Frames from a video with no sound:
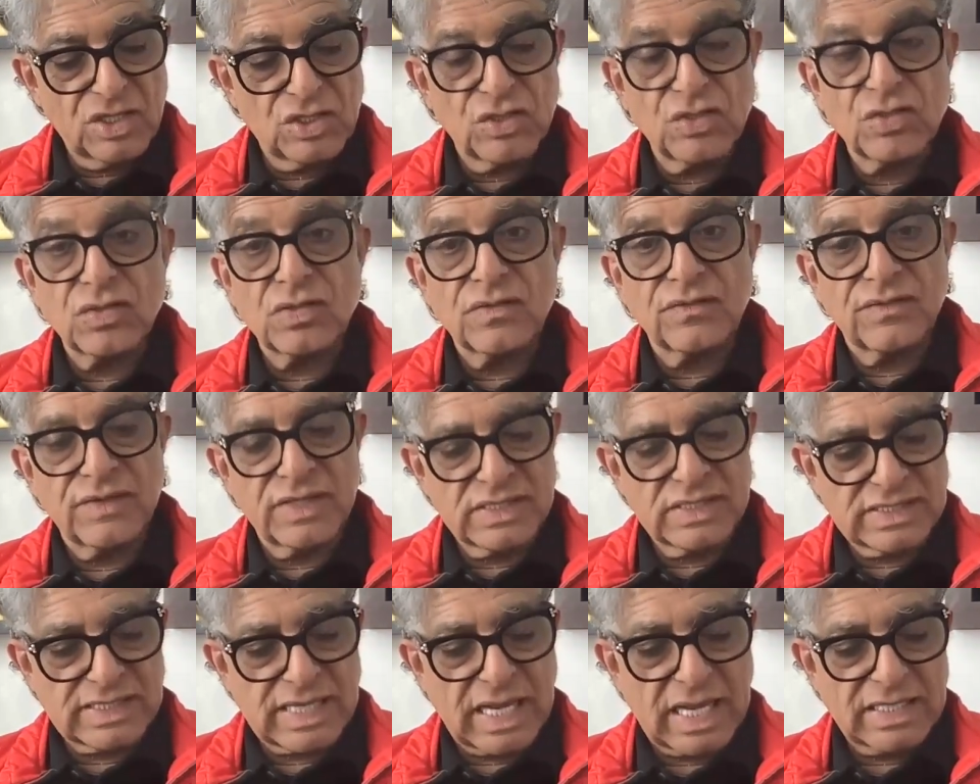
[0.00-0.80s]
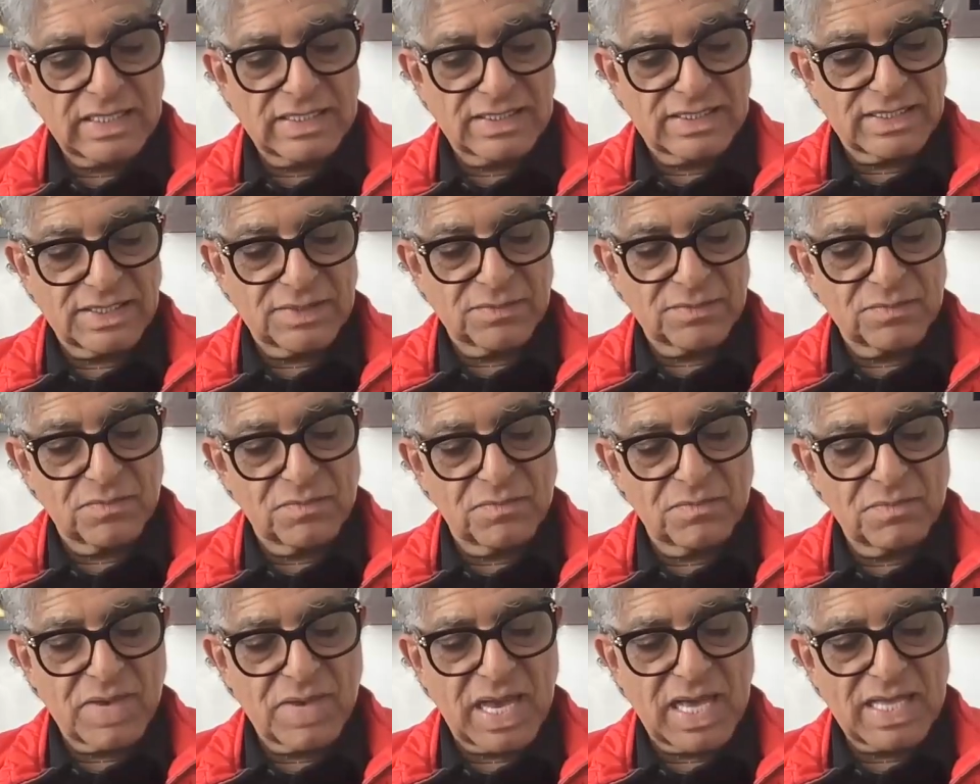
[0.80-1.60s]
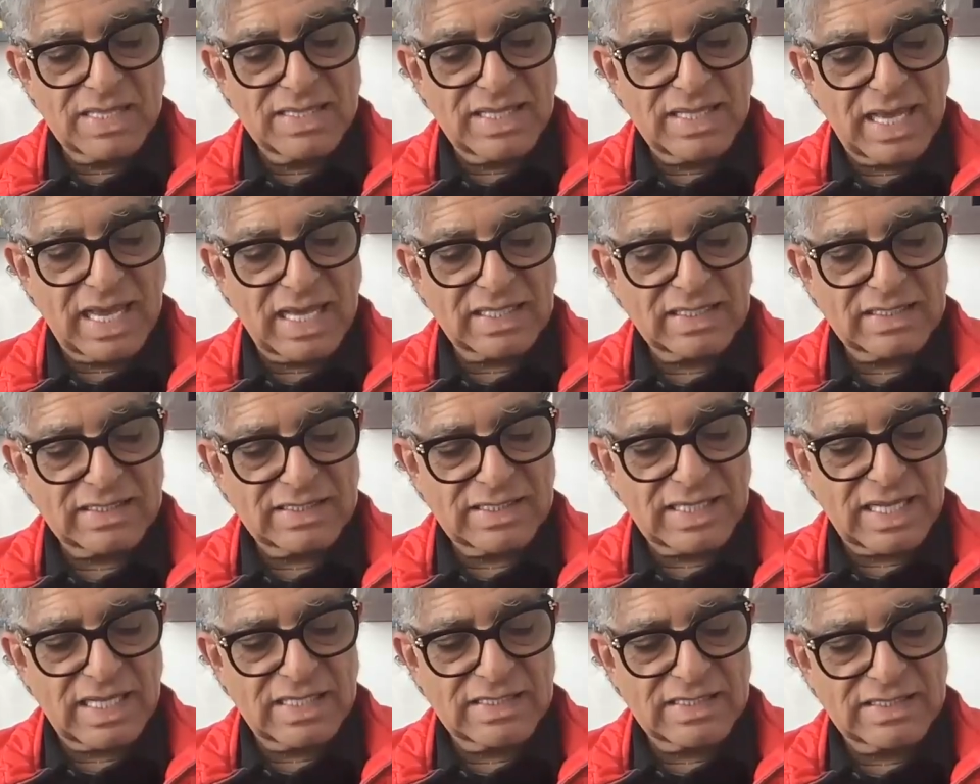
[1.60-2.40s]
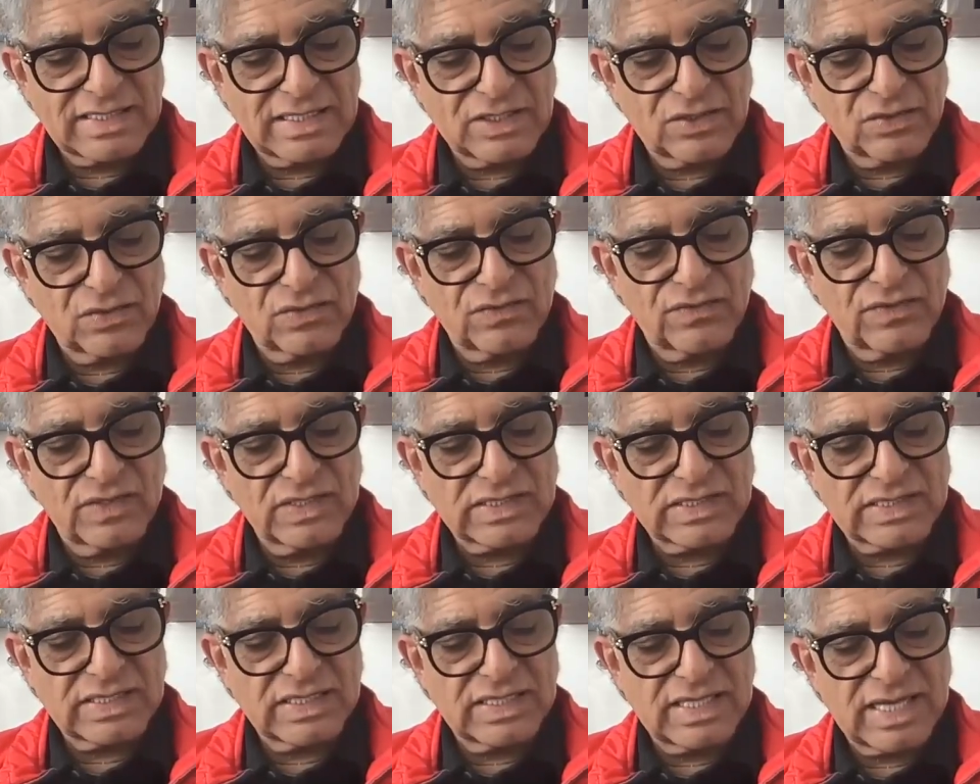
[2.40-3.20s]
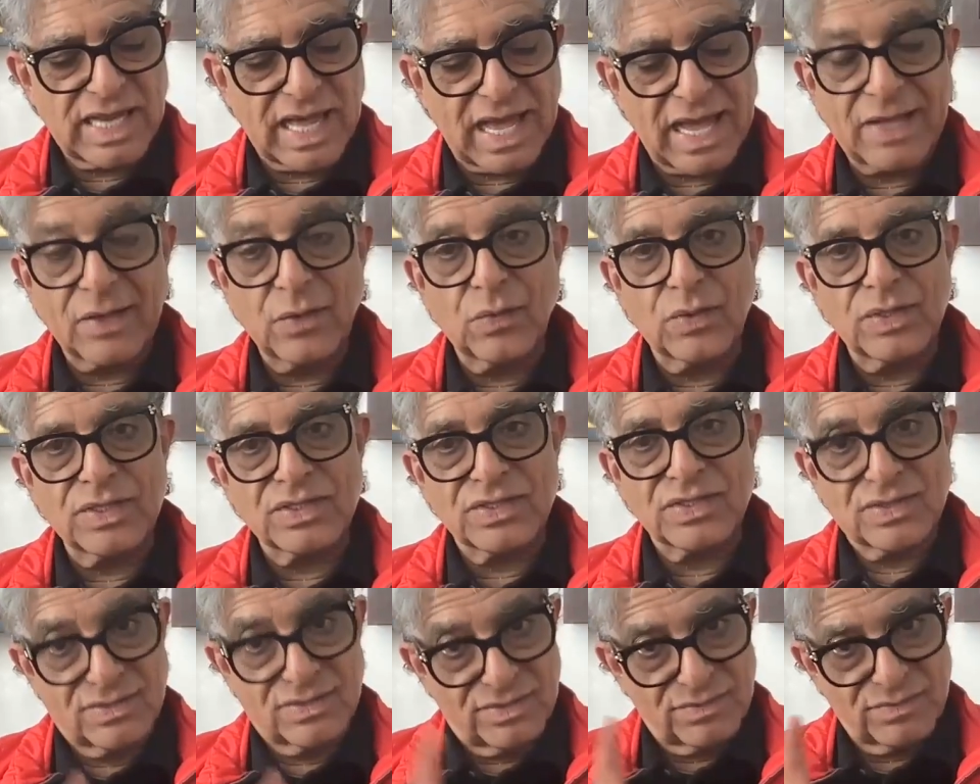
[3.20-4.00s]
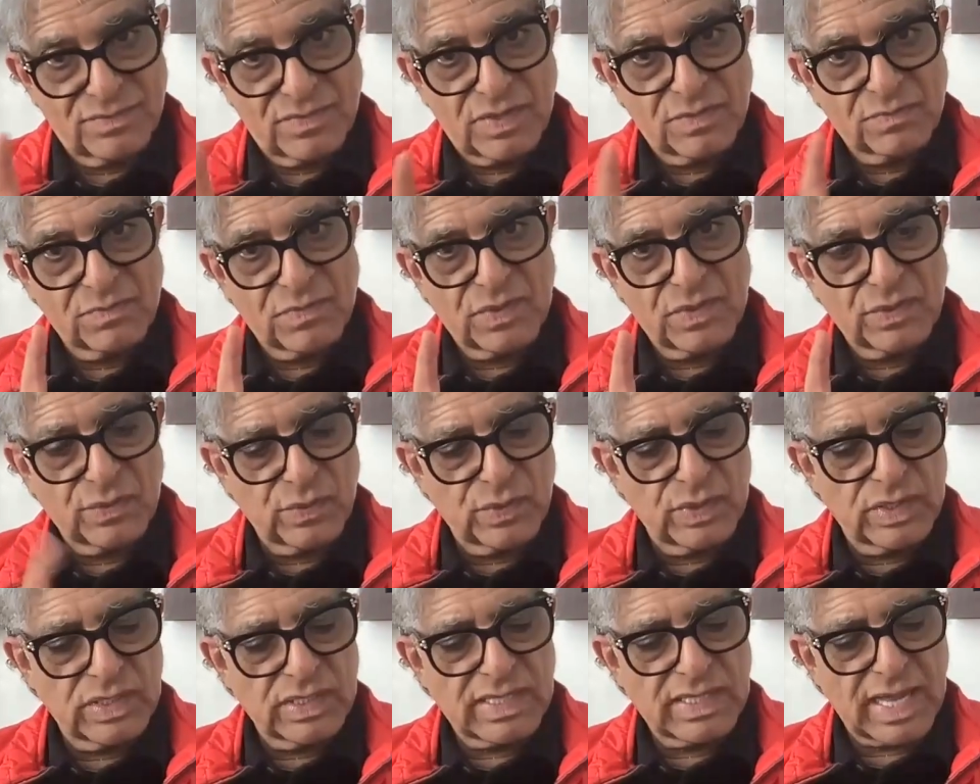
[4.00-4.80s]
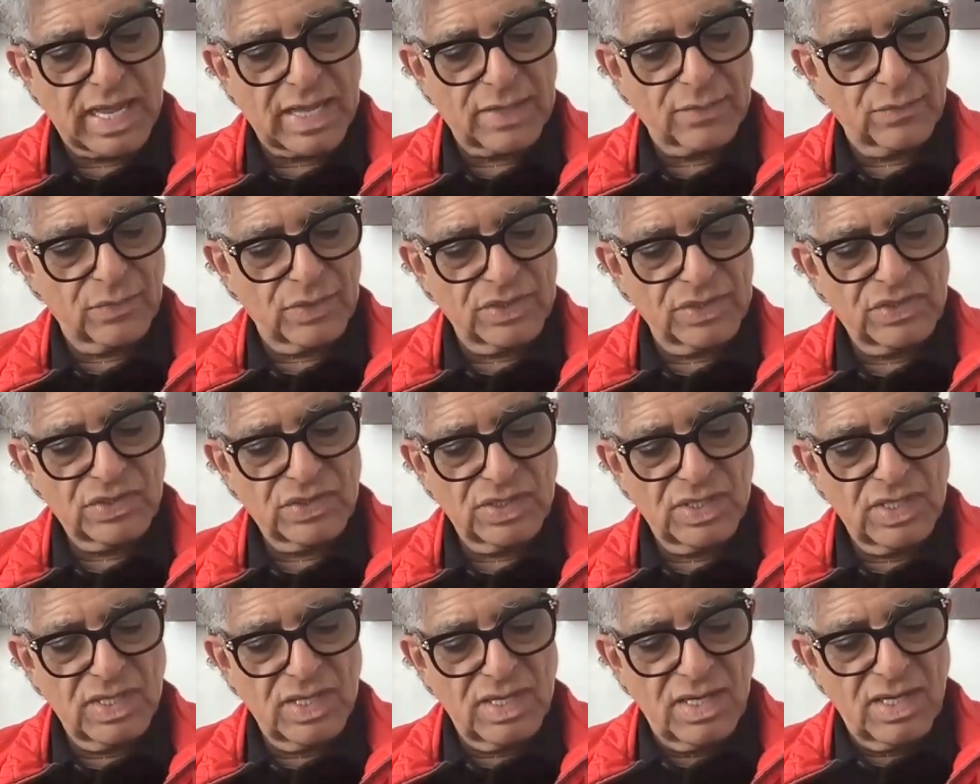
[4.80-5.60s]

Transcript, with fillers: Universality Math acts as a universal language, remember the word language,